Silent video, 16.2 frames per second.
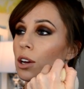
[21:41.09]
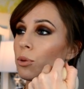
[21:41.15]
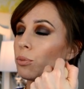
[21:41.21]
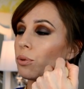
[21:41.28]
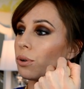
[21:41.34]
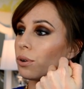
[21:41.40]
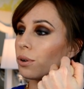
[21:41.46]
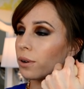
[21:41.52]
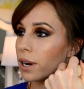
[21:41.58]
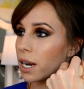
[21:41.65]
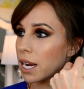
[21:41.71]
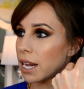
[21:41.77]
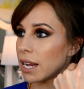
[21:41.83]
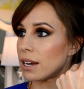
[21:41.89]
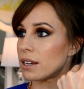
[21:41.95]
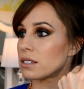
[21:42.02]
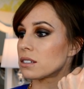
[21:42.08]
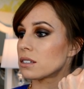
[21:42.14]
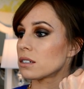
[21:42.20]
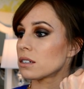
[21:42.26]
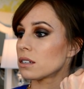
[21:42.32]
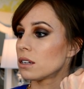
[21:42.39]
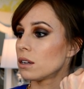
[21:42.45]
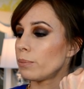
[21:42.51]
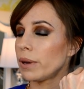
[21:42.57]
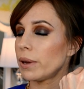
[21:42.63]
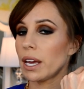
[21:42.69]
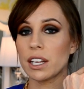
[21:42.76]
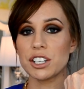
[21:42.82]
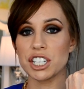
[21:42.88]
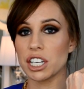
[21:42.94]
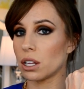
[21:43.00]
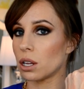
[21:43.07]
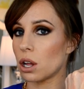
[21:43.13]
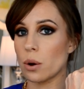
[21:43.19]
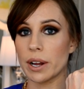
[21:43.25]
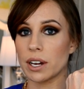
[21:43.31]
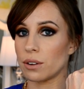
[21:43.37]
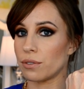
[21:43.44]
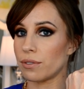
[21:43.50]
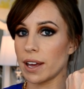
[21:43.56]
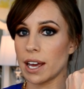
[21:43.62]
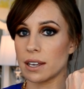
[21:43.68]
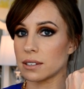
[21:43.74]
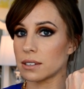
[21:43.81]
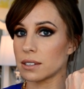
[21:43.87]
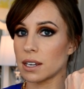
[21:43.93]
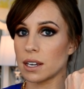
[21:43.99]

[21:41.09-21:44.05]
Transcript: prettiest peachy glow in your face.